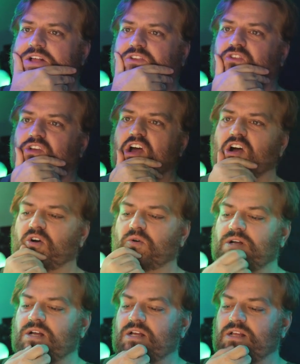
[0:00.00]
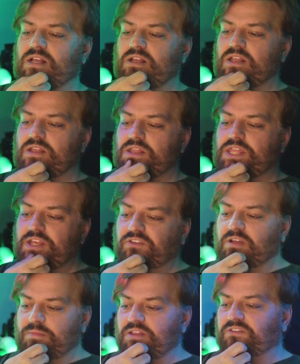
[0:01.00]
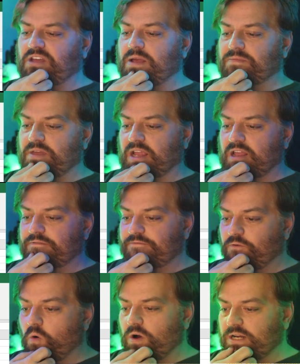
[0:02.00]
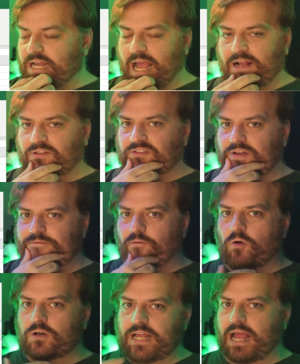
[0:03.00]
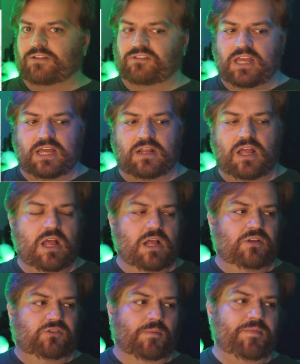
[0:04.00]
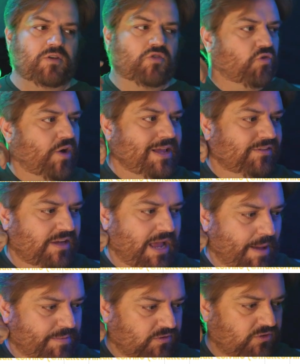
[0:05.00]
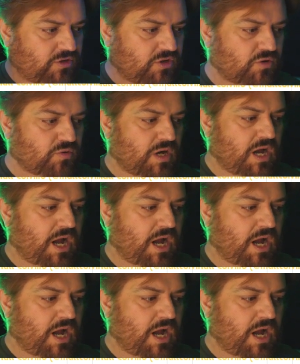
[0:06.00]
So this can be the same thing. If 4 attacks hit, something crazy happens to you.